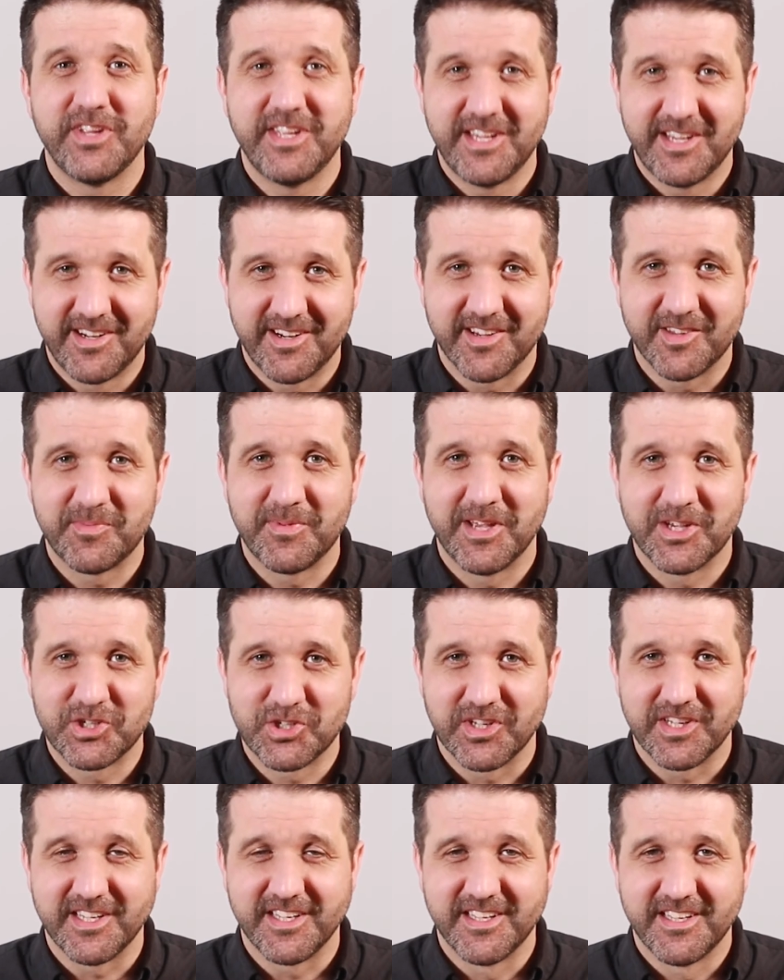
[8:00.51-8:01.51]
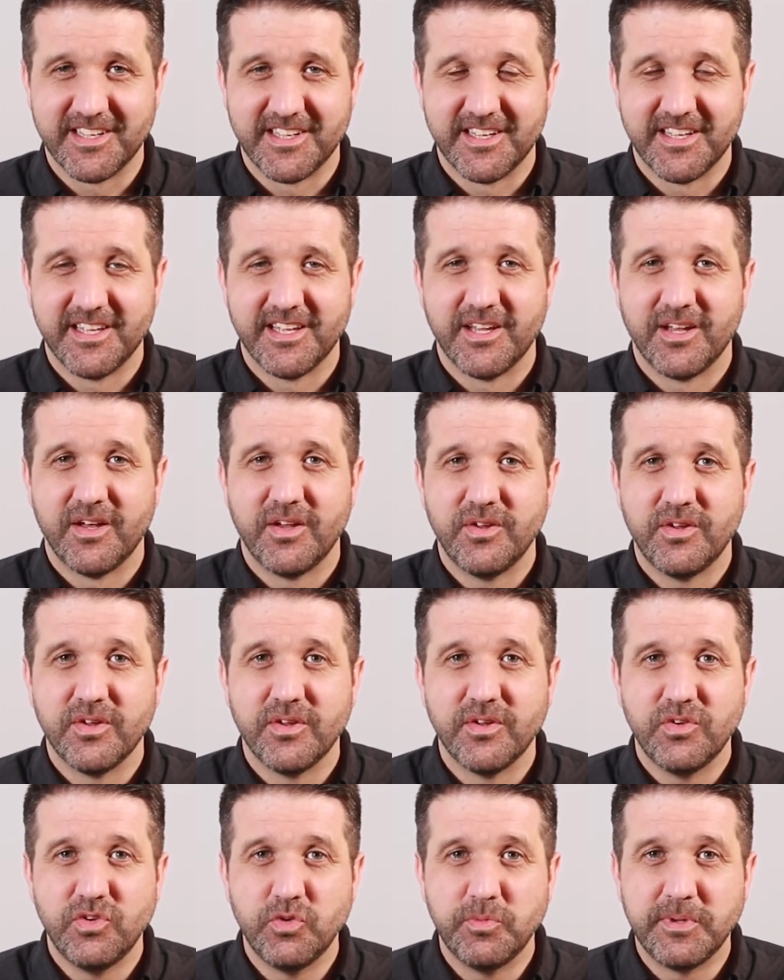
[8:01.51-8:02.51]
year especially,
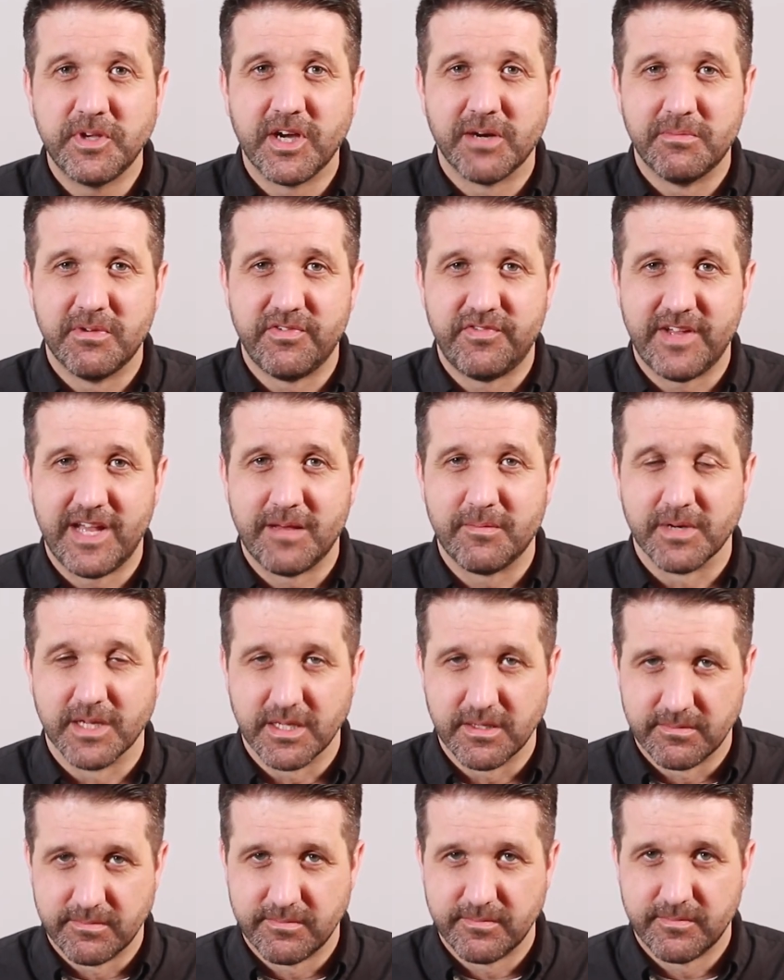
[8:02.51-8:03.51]
you become a family.